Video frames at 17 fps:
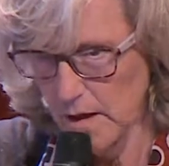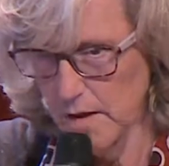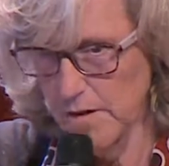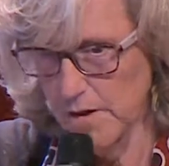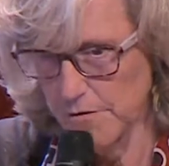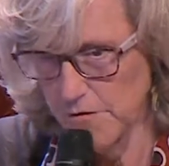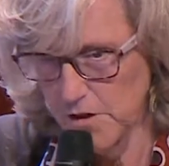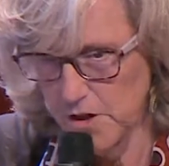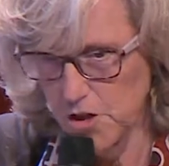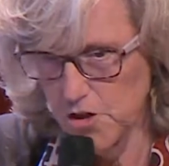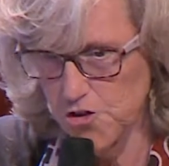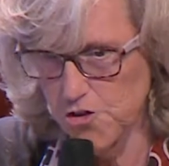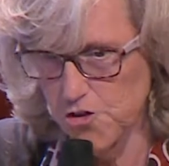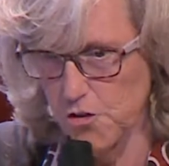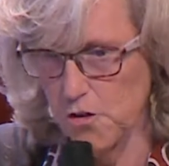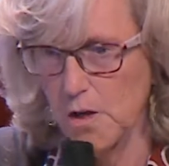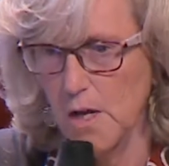
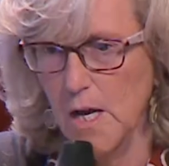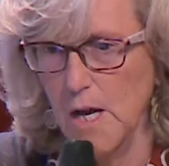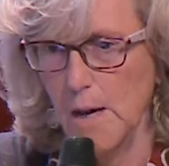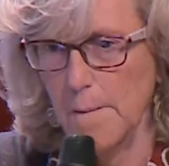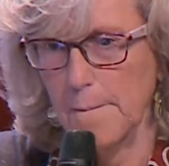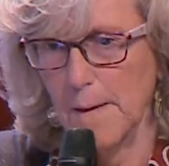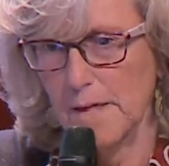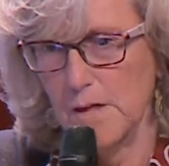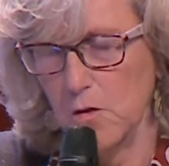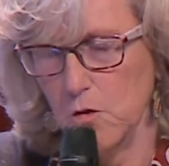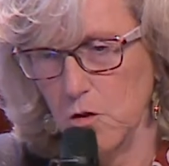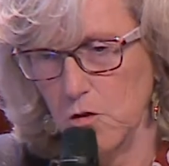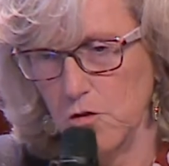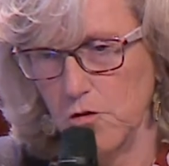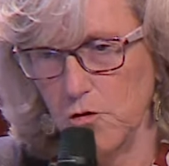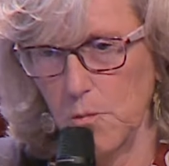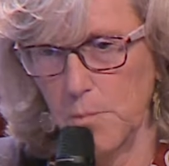definition, but
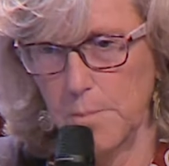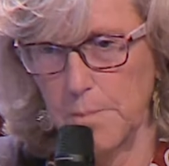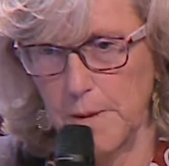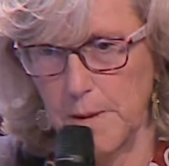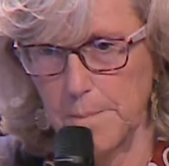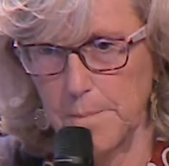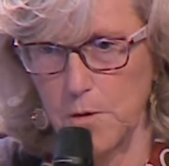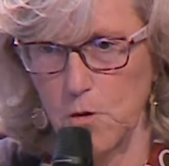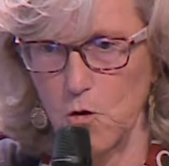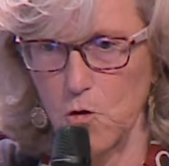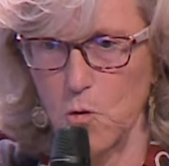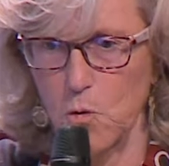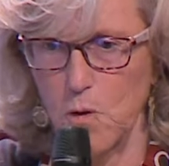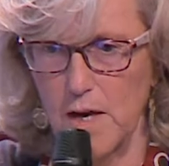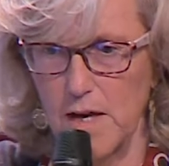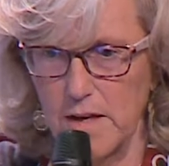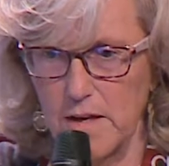also people
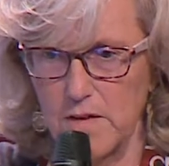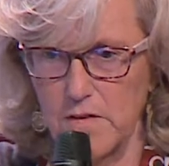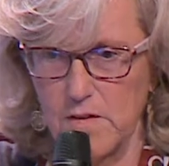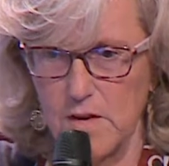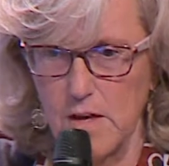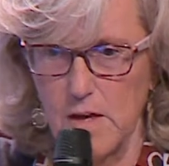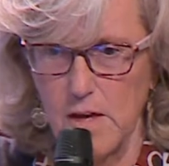who has